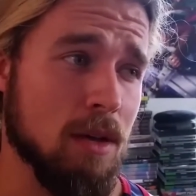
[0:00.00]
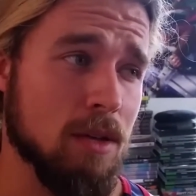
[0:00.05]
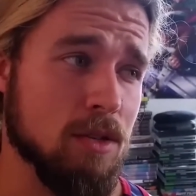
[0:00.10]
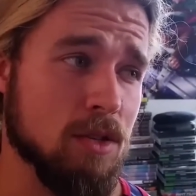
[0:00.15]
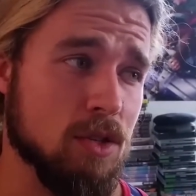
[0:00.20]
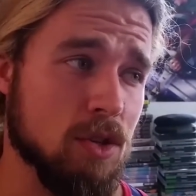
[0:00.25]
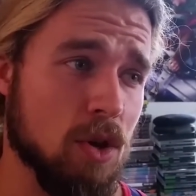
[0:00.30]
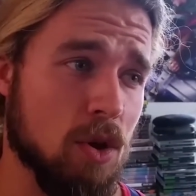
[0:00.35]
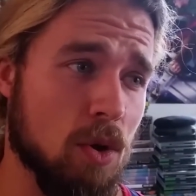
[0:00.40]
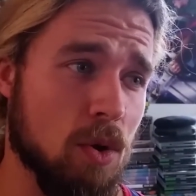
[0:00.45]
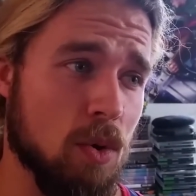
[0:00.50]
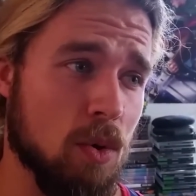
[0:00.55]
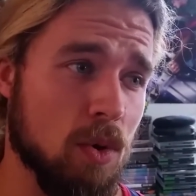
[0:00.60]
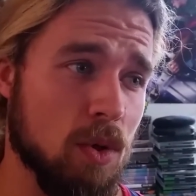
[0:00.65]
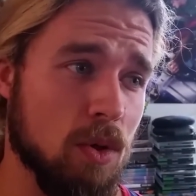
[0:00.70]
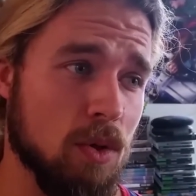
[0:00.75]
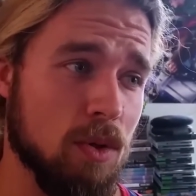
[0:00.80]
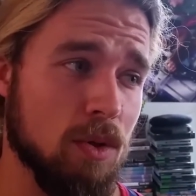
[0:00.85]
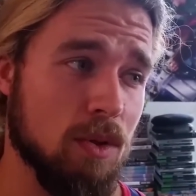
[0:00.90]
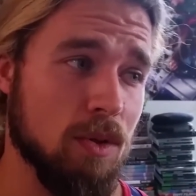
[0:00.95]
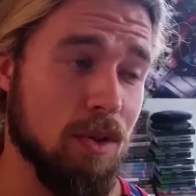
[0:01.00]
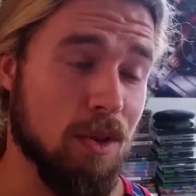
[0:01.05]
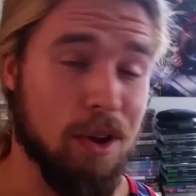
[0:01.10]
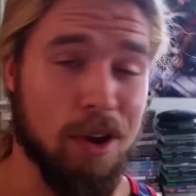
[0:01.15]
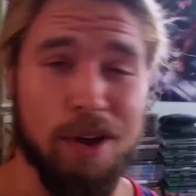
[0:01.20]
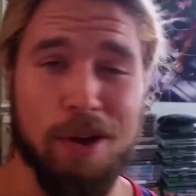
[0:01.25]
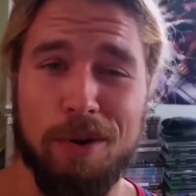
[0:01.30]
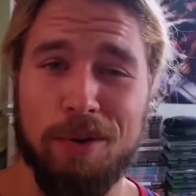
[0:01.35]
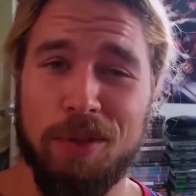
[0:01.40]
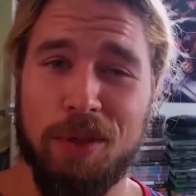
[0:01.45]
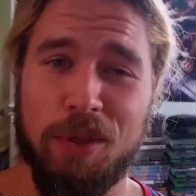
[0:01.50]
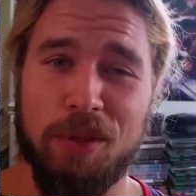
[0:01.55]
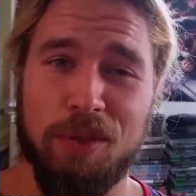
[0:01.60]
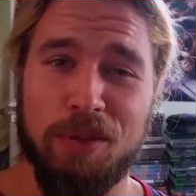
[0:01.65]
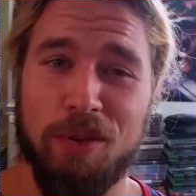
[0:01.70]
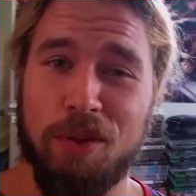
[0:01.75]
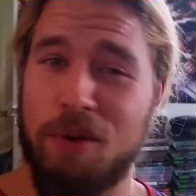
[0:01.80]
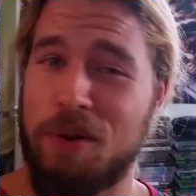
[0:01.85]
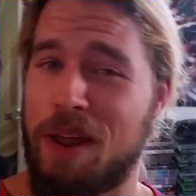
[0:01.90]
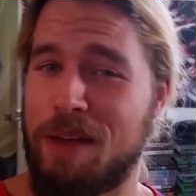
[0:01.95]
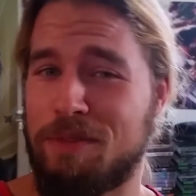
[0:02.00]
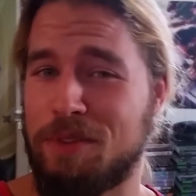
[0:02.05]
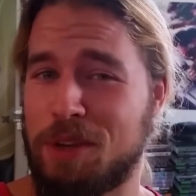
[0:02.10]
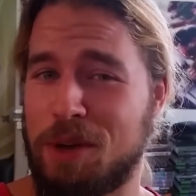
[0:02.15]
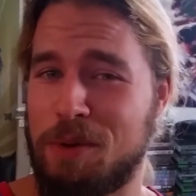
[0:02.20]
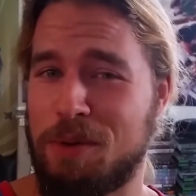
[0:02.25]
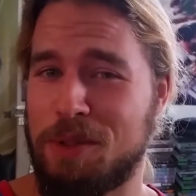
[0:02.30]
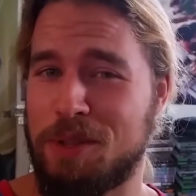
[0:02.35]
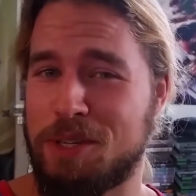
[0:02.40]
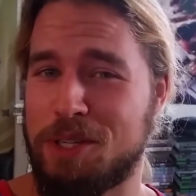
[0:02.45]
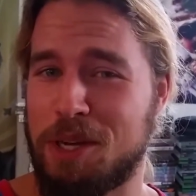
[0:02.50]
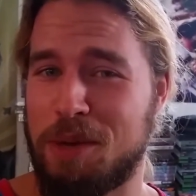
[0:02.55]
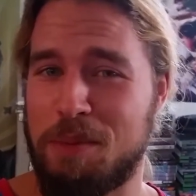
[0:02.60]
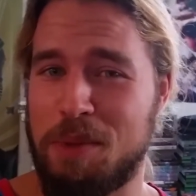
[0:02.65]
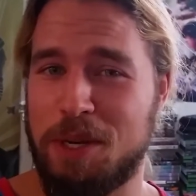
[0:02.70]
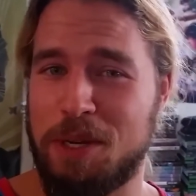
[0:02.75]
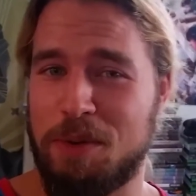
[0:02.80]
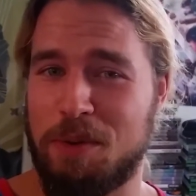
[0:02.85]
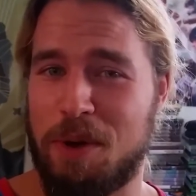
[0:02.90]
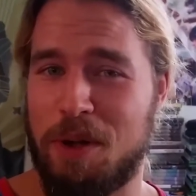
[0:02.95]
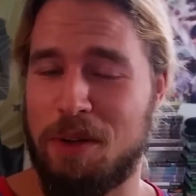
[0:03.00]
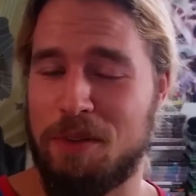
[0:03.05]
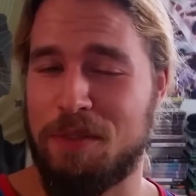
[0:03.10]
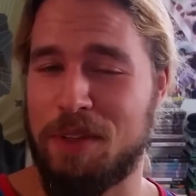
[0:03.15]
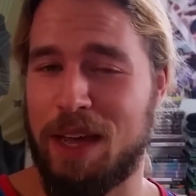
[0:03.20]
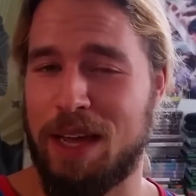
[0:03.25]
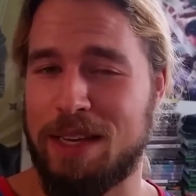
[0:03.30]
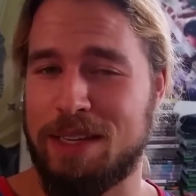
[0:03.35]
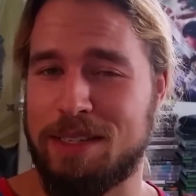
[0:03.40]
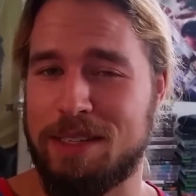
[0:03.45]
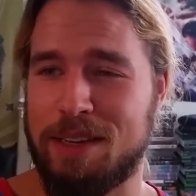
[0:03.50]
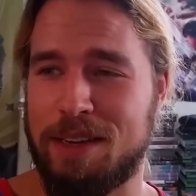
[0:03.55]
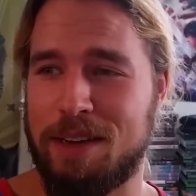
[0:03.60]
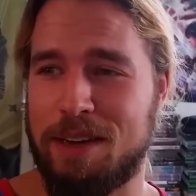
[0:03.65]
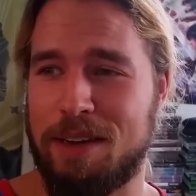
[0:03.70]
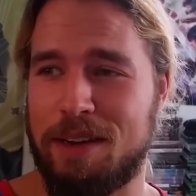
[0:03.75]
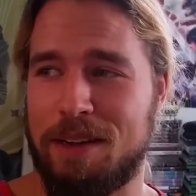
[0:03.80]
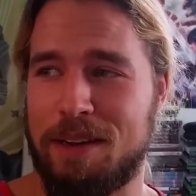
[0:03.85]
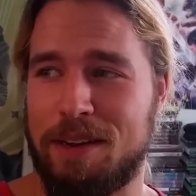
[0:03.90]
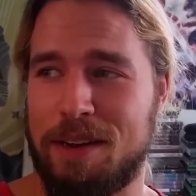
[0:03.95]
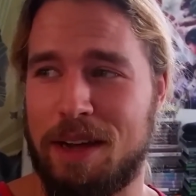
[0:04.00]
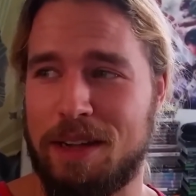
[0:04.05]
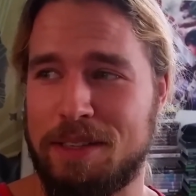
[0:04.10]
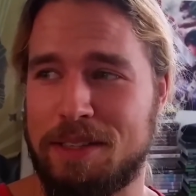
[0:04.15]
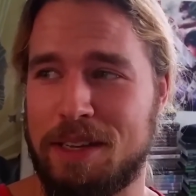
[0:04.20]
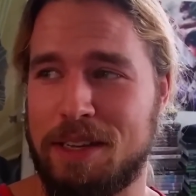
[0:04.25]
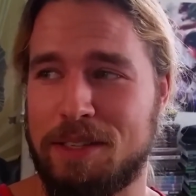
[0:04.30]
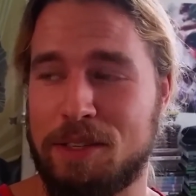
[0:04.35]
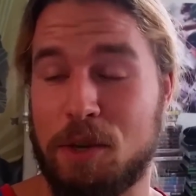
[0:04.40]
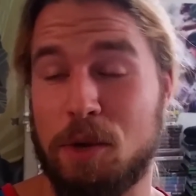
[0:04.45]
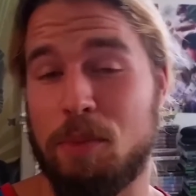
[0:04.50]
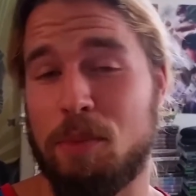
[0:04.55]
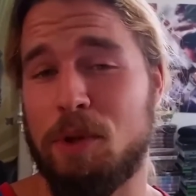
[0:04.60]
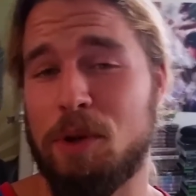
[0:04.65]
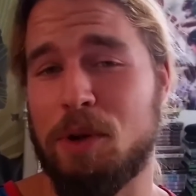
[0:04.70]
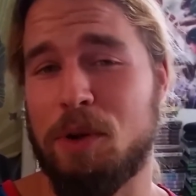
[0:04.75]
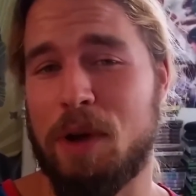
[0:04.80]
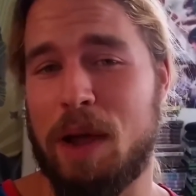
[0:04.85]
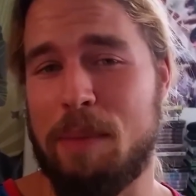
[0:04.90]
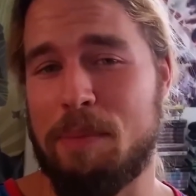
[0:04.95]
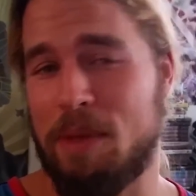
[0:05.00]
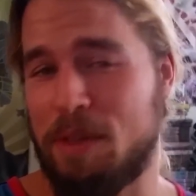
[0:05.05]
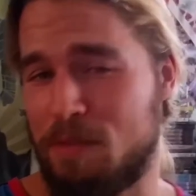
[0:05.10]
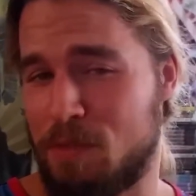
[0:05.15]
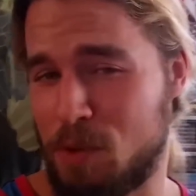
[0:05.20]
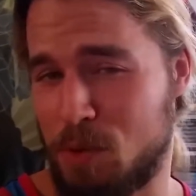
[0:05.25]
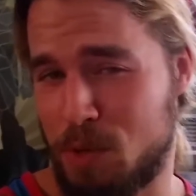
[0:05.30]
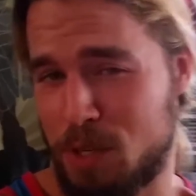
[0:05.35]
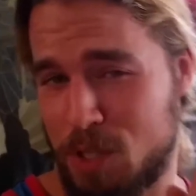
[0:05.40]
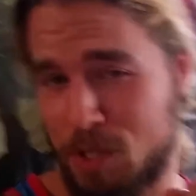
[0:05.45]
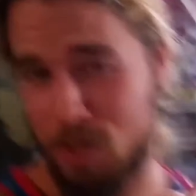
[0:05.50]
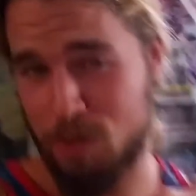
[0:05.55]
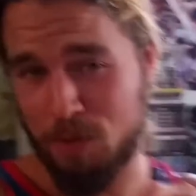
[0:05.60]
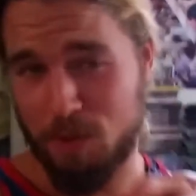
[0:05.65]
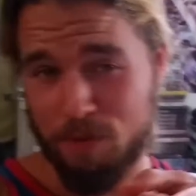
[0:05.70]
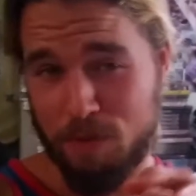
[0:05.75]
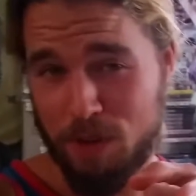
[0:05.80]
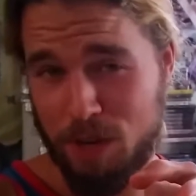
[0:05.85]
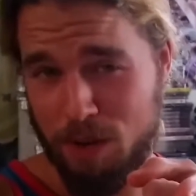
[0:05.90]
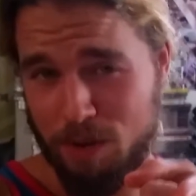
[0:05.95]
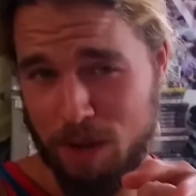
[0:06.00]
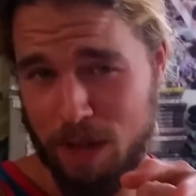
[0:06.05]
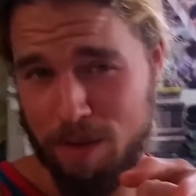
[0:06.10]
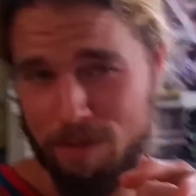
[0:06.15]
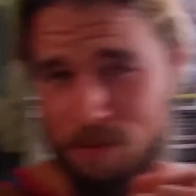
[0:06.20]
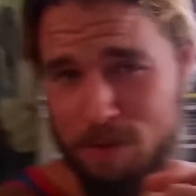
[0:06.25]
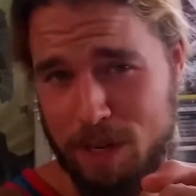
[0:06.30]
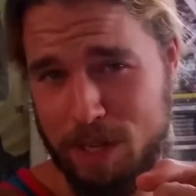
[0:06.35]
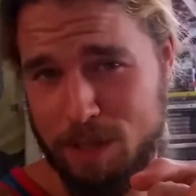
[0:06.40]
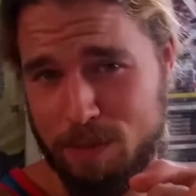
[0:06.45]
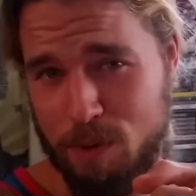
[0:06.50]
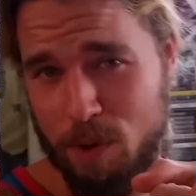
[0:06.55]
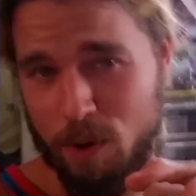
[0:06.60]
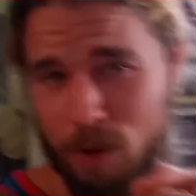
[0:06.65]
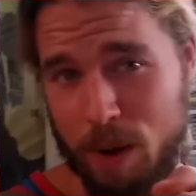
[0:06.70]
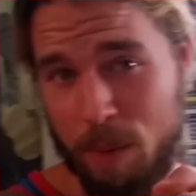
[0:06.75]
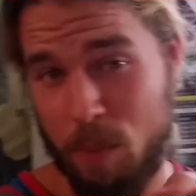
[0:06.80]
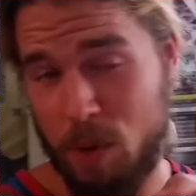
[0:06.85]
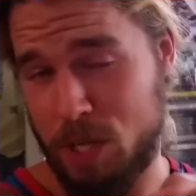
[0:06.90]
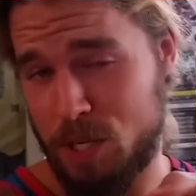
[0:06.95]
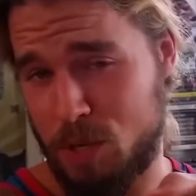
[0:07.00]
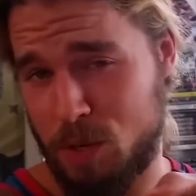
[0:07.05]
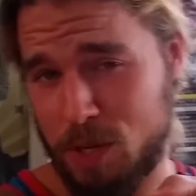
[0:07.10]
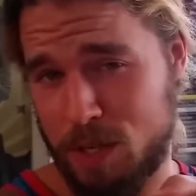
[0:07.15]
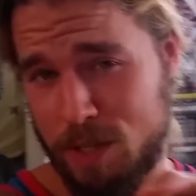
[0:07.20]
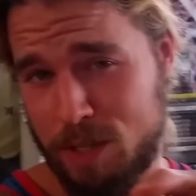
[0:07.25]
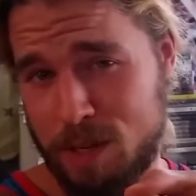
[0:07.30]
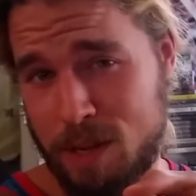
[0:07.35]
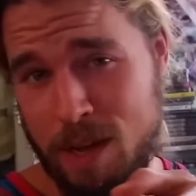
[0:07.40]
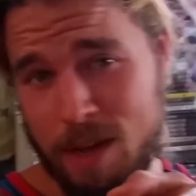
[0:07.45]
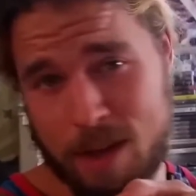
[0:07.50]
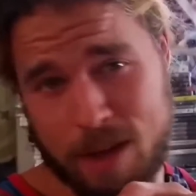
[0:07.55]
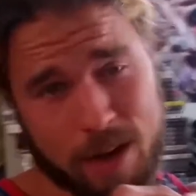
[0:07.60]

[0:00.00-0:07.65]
So, you know, you don't have to go to the gym and do all that nonsensical bullcrap if you just do the video game fitness program, which you can